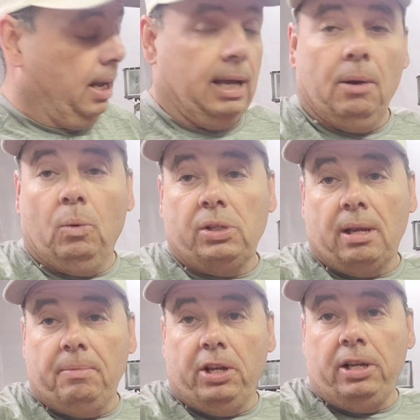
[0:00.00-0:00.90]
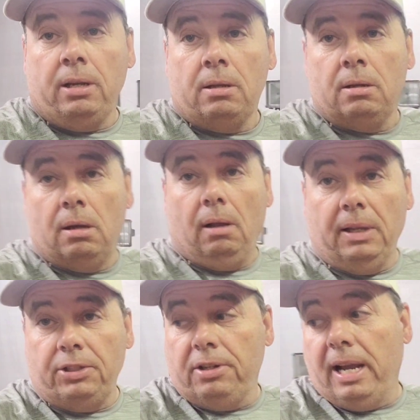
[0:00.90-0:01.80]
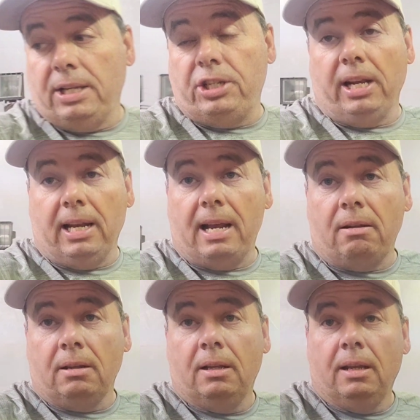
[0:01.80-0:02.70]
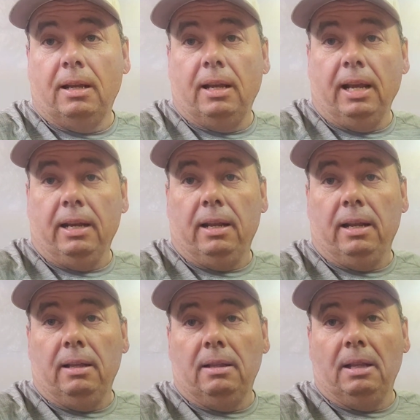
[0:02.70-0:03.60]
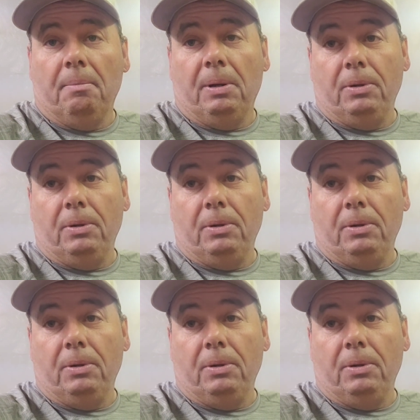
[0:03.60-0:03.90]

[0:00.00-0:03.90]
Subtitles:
and then once I'm done, I'll let you guys check it out and let me